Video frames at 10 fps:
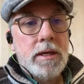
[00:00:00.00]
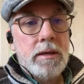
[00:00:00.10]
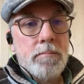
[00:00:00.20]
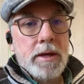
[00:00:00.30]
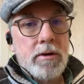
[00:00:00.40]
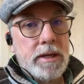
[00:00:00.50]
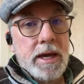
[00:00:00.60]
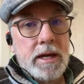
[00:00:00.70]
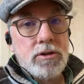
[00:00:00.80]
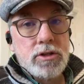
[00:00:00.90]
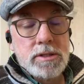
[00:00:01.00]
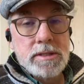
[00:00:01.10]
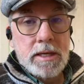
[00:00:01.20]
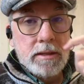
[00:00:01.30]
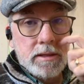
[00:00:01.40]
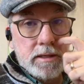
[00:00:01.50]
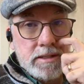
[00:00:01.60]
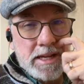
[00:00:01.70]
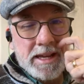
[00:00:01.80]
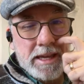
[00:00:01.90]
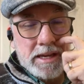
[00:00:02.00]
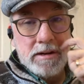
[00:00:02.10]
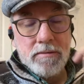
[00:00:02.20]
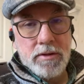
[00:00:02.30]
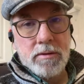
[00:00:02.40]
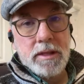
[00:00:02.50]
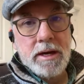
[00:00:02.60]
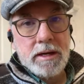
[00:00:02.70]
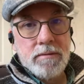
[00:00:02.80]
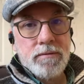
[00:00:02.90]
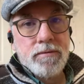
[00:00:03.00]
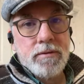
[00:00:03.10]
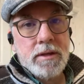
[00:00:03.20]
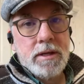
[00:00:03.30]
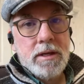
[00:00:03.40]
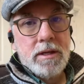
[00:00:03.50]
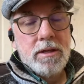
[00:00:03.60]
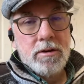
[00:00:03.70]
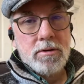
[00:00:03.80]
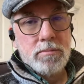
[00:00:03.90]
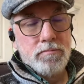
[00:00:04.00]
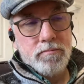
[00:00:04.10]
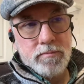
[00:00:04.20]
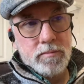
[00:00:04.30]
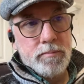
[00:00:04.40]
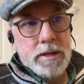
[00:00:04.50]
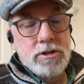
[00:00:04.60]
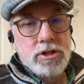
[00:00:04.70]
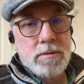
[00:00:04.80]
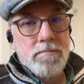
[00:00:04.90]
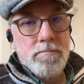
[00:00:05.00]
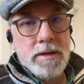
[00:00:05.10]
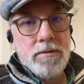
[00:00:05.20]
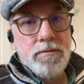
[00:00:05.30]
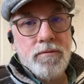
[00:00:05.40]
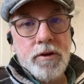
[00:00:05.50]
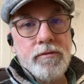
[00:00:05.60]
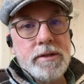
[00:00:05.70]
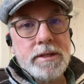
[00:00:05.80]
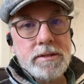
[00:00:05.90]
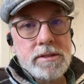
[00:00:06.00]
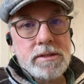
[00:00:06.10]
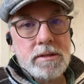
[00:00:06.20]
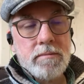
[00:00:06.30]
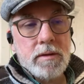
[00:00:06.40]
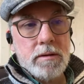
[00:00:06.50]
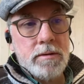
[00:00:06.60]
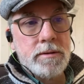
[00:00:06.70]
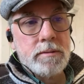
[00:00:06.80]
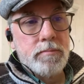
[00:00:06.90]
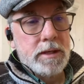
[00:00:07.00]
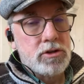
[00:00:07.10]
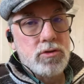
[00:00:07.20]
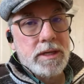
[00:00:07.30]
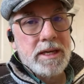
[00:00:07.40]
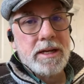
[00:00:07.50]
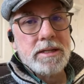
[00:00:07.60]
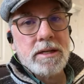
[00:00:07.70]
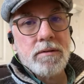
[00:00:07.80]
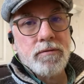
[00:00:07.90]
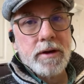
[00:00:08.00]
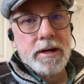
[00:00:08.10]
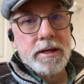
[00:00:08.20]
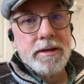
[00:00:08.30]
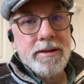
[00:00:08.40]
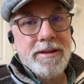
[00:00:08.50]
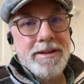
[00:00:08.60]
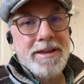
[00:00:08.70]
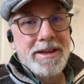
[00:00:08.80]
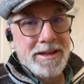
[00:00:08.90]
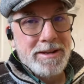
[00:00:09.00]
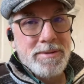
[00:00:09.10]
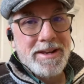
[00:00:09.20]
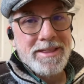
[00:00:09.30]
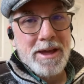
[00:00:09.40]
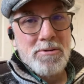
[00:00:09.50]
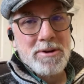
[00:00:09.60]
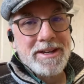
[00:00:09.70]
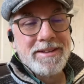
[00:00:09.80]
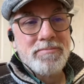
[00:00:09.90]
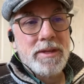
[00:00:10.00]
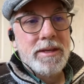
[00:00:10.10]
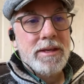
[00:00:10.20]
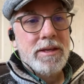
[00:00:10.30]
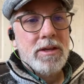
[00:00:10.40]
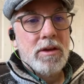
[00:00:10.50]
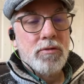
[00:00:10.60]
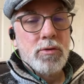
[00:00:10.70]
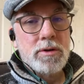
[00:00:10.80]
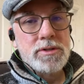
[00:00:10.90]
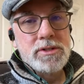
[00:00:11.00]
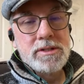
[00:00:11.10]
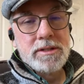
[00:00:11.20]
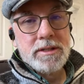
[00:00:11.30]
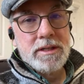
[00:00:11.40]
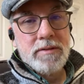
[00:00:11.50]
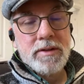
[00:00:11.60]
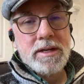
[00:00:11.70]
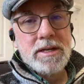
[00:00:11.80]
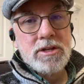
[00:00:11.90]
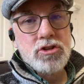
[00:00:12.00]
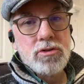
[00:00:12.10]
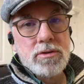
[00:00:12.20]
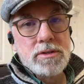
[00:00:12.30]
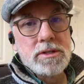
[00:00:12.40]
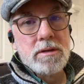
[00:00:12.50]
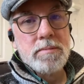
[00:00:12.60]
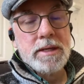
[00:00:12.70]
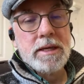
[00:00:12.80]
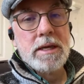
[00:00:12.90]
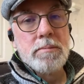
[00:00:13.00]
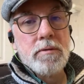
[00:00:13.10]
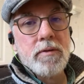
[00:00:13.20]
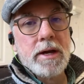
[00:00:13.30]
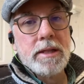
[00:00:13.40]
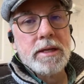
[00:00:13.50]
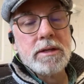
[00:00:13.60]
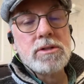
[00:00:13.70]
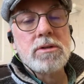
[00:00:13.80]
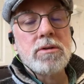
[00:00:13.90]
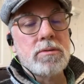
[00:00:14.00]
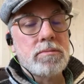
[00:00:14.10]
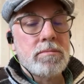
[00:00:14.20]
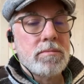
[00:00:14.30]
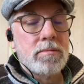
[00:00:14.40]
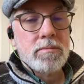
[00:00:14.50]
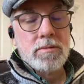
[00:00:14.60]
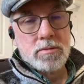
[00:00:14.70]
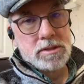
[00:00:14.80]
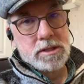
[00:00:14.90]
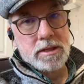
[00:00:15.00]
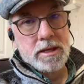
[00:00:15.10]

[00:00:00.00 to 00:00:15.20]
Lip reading: Better yet, just send the decade of their life, you know, patient mid 50s, because you can't identify anybody that way. Of course, even initials can be HIPAA violating, so don't send